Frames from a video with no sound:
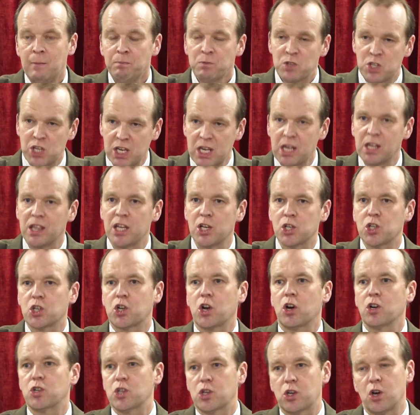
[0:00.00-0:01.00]
See, in this
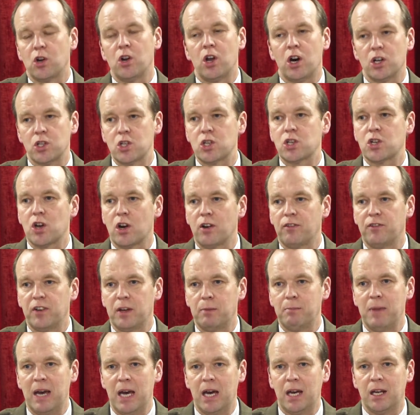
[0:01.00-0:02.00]
church, you're not
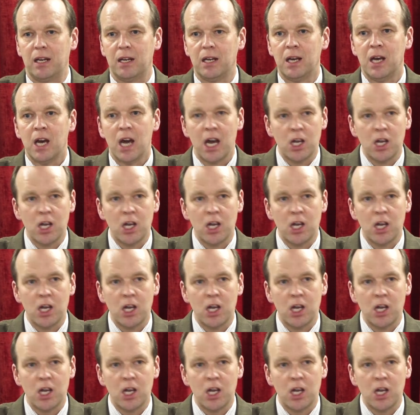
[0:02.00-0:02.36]
serving men.